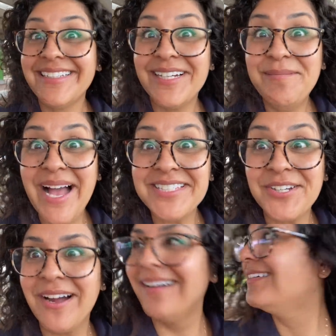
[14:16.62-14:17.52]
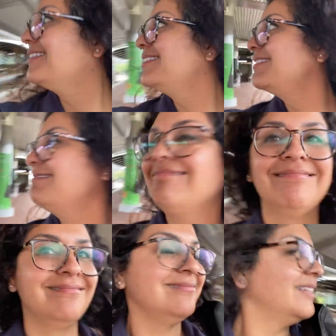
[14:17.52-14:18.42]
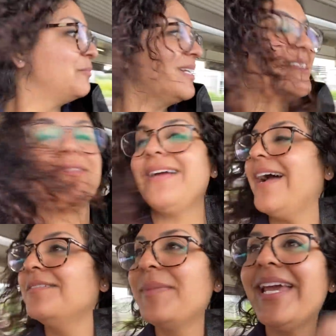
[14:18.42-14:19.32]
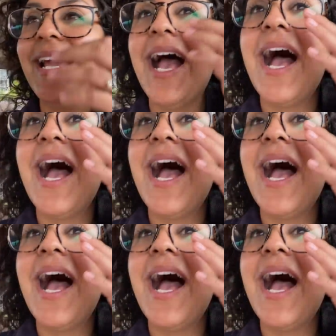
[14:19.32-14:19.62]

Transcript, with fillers: the Metro. Nobody's around me.